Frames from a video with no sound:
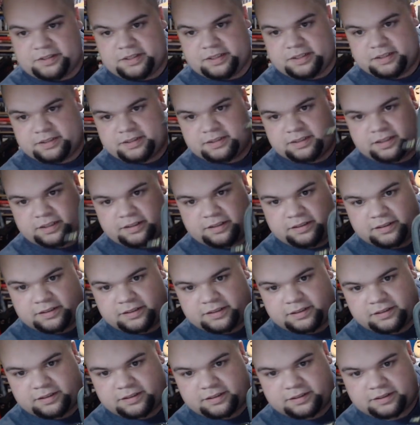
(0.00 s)
the design on this,
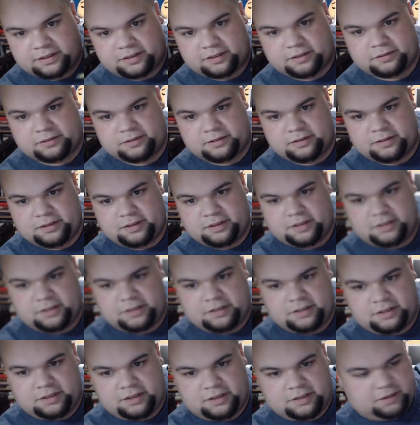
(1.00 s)
so
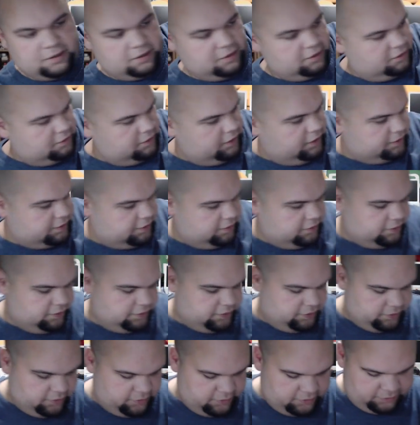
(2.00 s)
that's gonna look
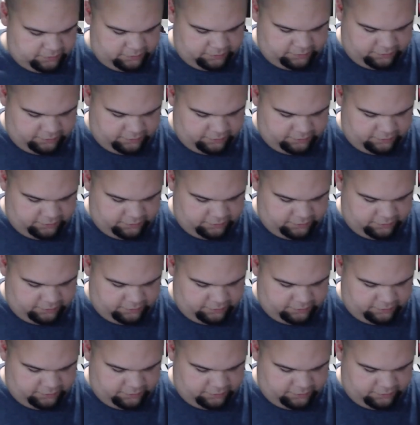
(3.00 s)
good.